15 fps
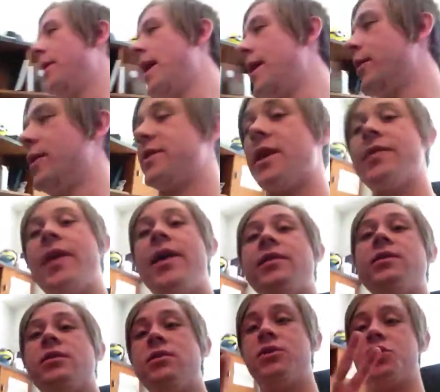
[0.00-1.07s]
anyways, and
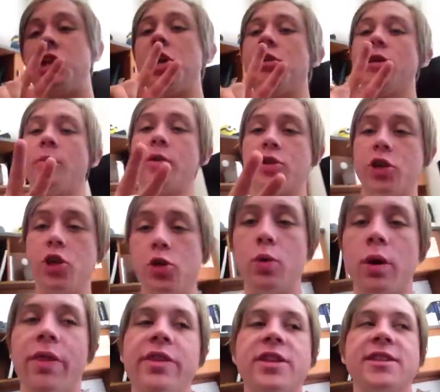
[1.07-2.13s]
then tier number 2,
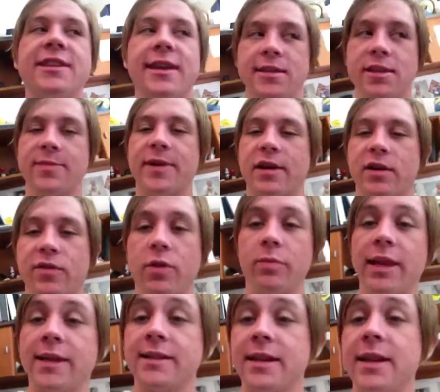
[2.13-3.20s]
the second amount of
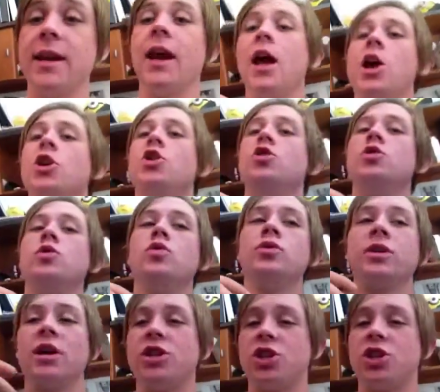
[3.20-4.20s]
complexity, you use a